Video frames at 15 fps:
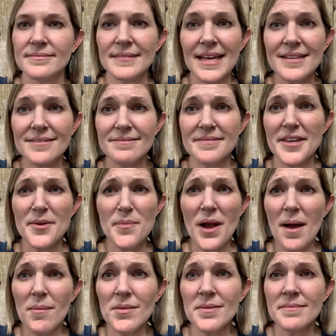but their
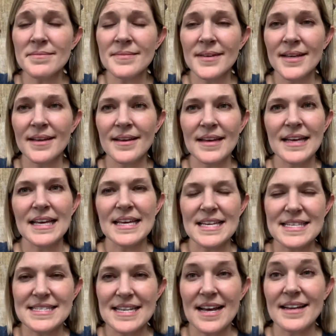problem
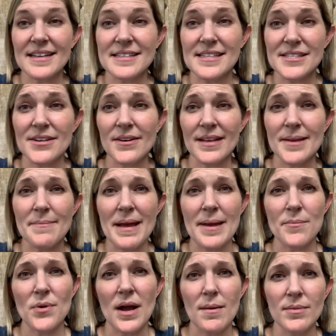is not necessarily my
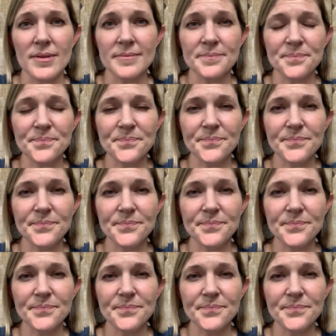problem.